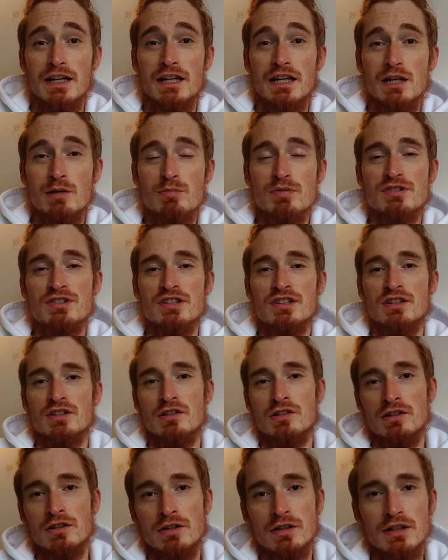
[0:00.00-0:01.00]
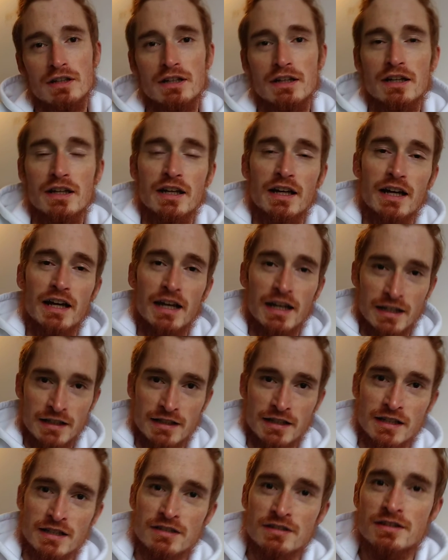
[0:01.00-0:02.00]
in particular
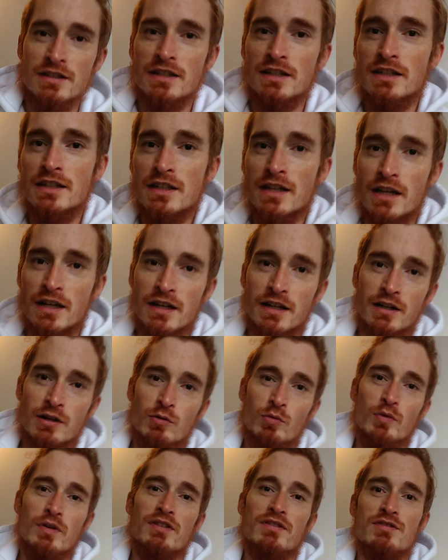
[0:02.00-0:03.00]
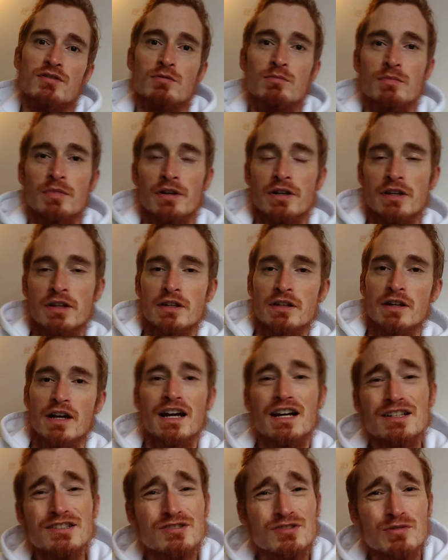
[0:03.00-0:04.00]
ADHD, with somebody
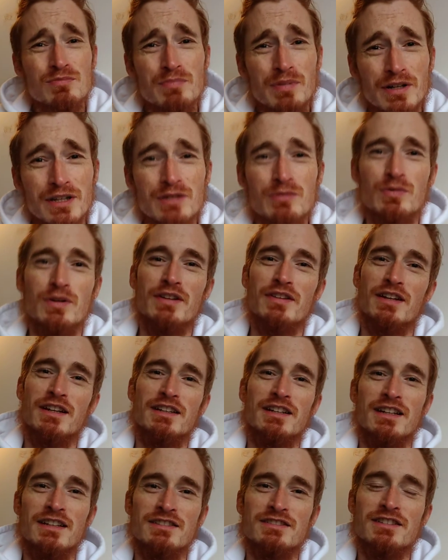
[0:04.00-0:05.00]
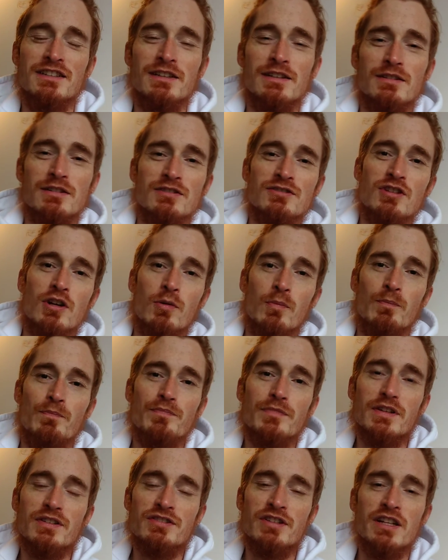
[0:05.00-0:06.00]
with ADHD. So
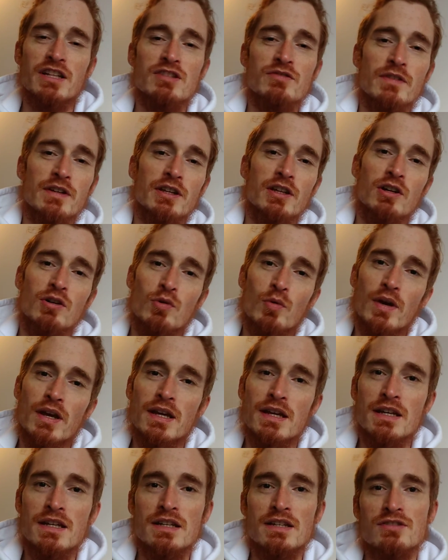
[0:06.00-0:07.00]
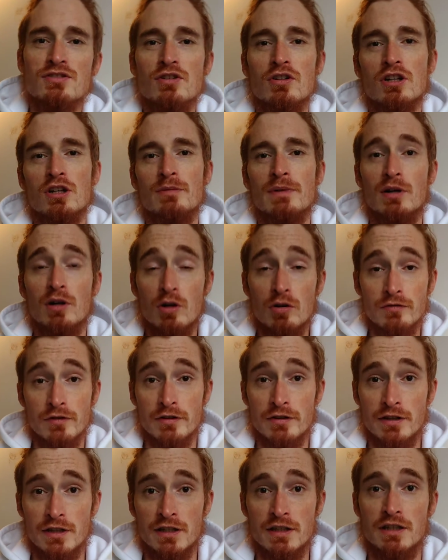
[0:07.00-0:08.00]
today's video is talking about
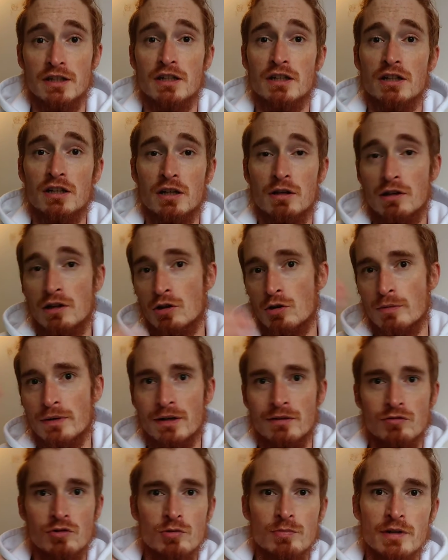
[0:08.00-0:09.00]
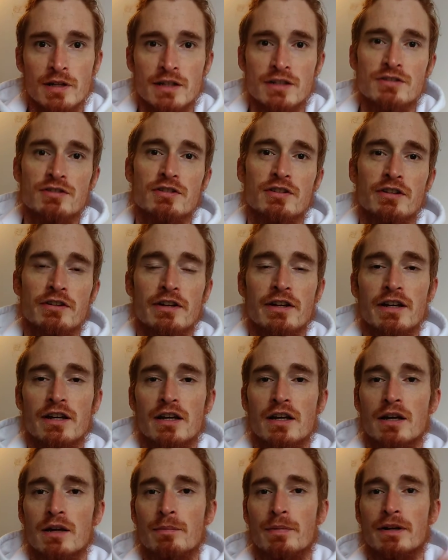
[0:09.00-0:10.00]
overthinking, a little bit of rumination in
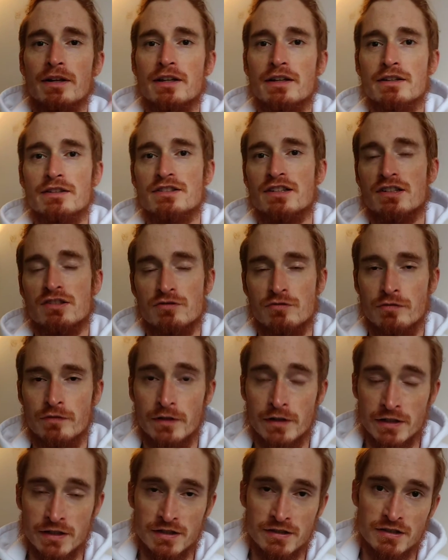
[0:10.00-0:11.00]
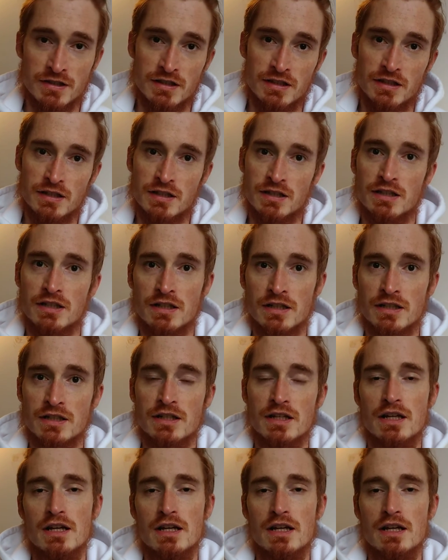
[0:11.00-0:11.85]
there, a bit of catastrophizing,